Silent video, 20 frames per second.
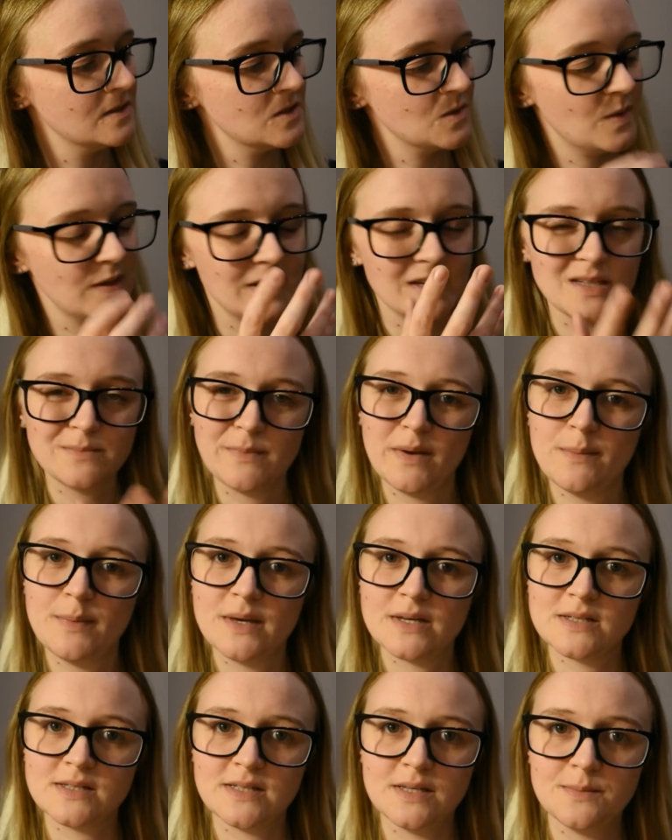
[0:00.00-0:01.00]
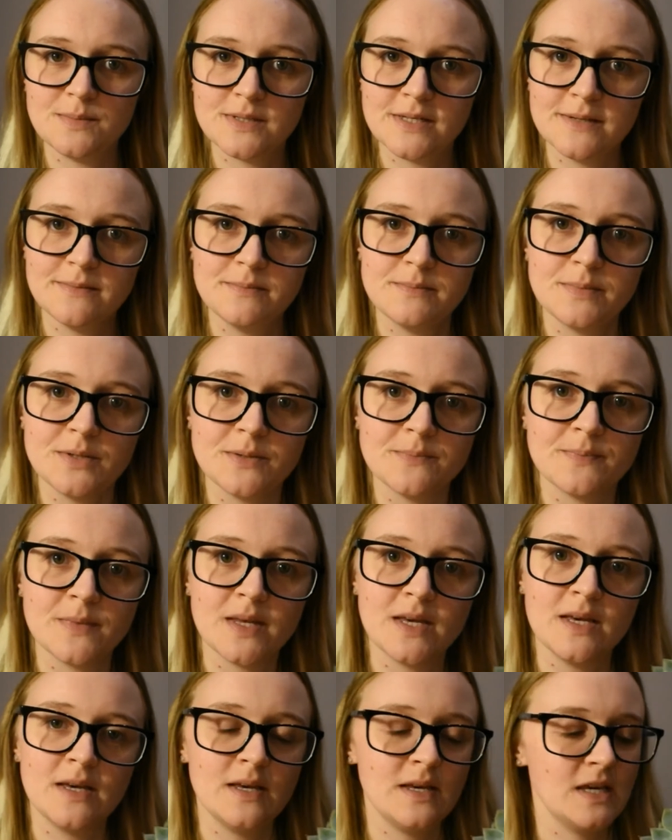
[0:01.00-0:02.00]
So I guess maybe it seeps in, but
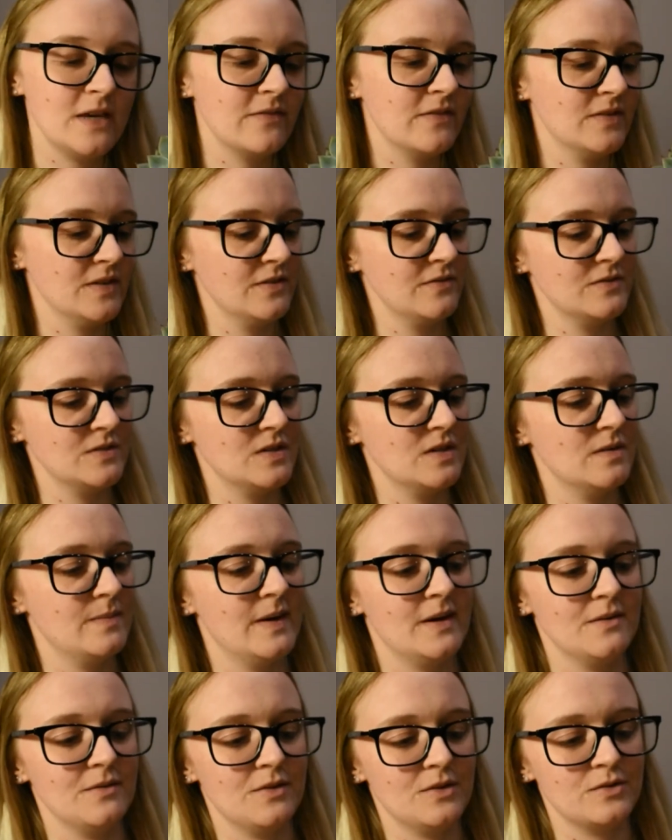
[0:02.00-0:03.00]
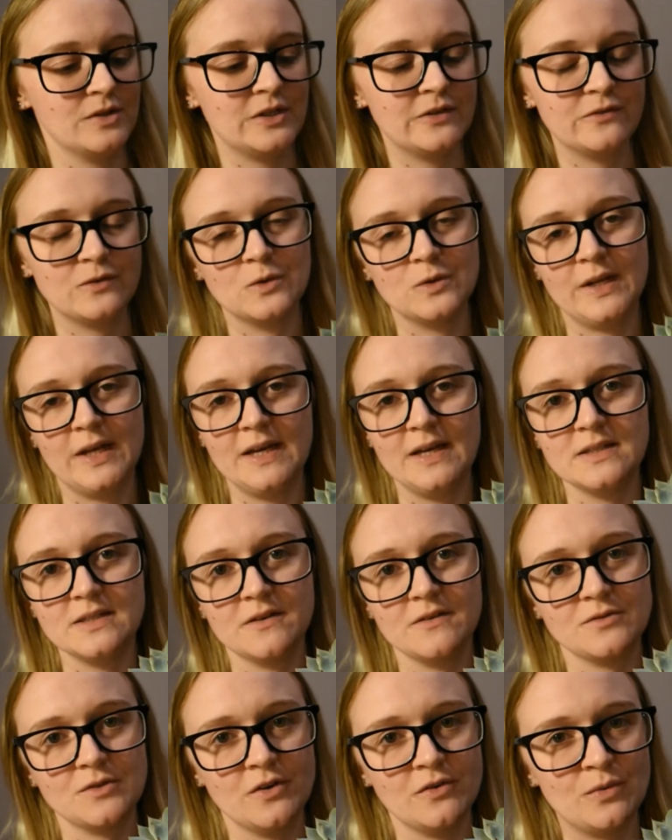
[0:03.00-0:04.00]
even after about 3 or 4
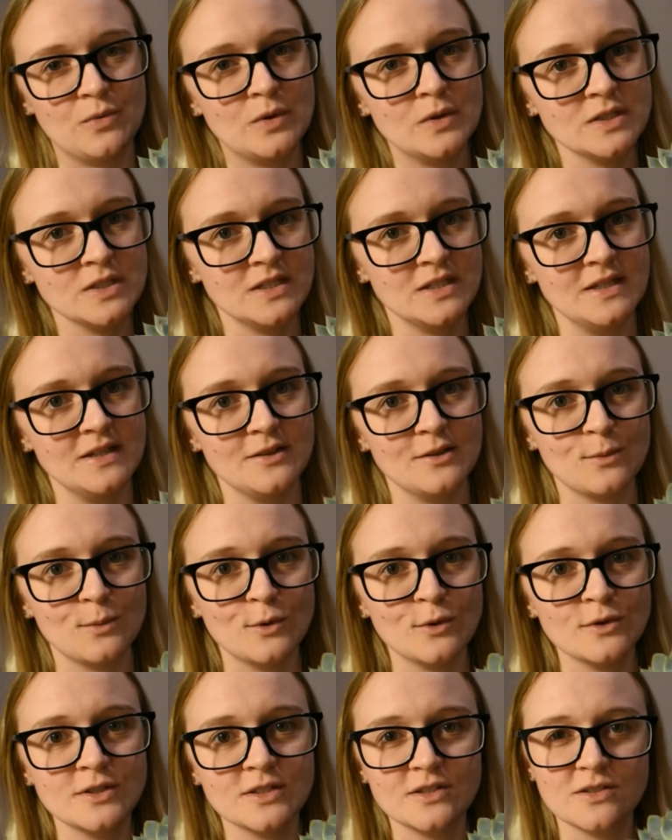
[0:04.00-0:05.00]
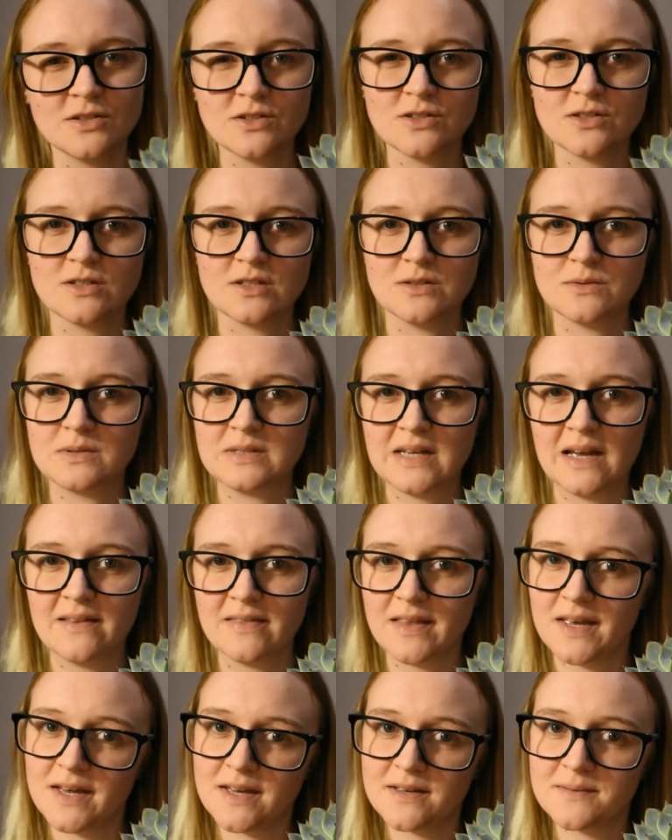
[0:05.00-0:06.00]
days after I've watered it, the water's just still sat
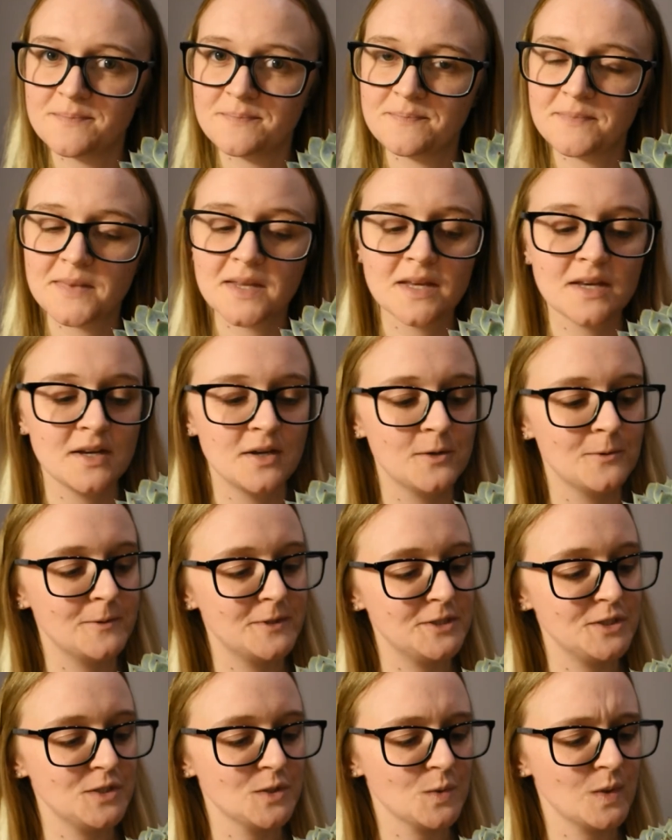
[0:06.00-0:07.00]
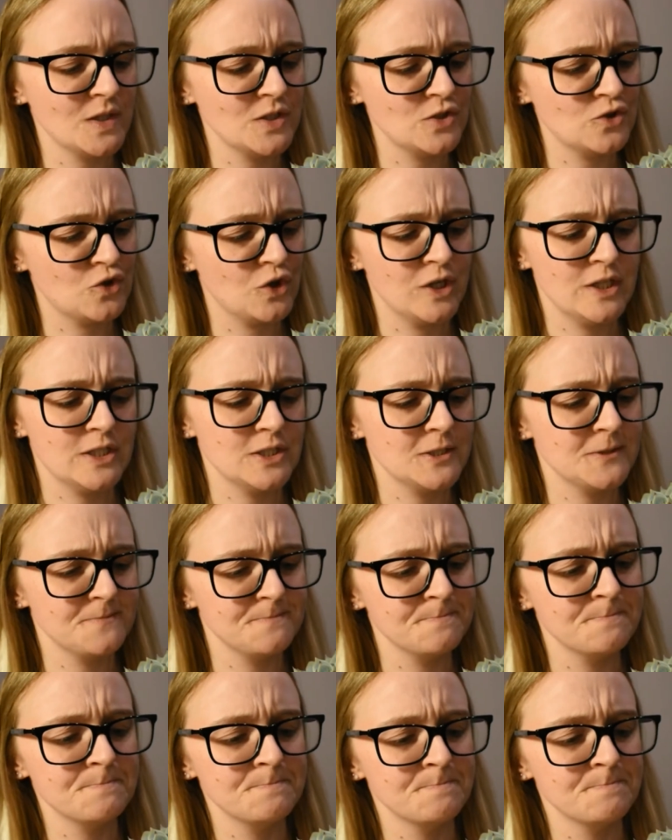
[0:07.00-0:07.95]
there, which is quite strange.